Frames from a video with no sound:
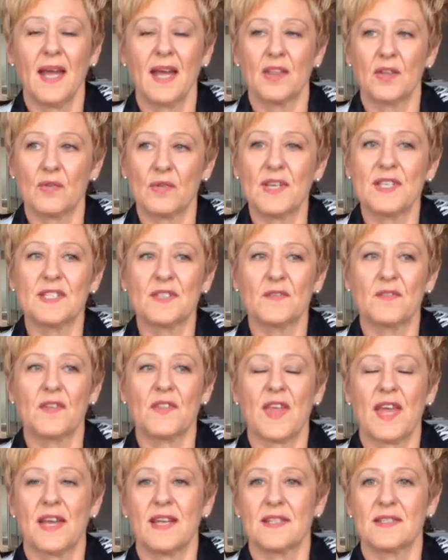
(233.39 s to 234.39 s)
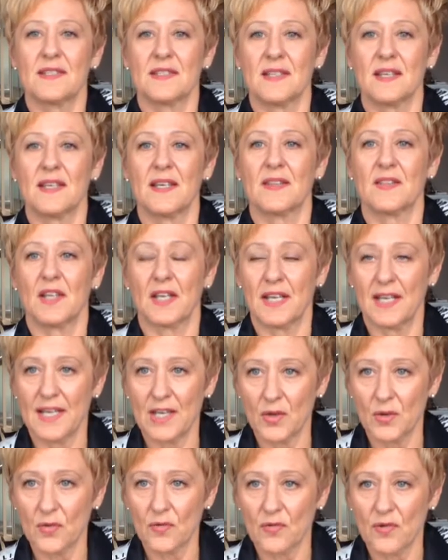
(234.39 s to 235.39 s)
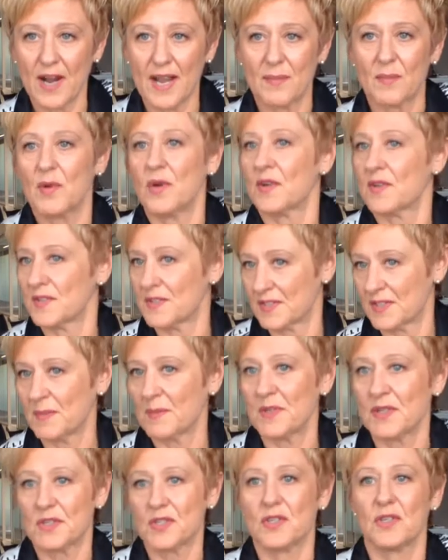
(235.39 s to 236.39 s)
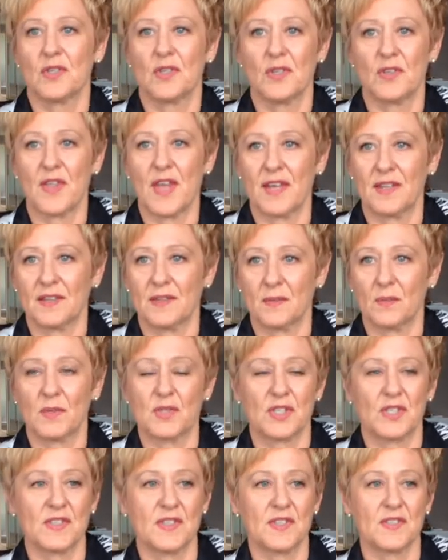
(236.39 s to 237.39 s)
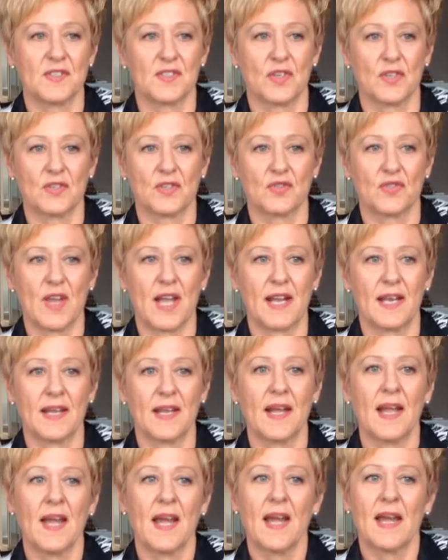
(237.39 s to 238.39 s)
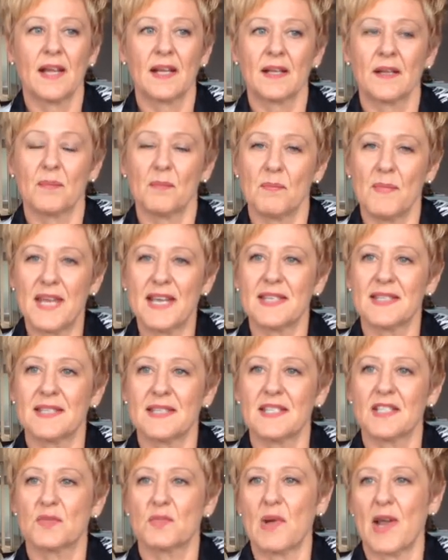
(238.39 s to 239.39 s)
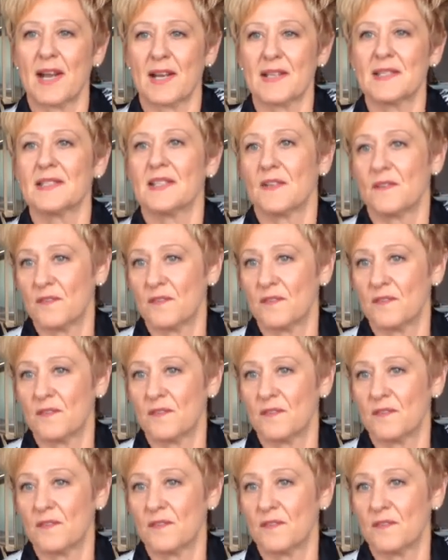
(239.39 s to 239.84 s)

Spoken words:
And the reason for that is that the legal framework is similar to that which exists in Australia. Medicine is practiced in a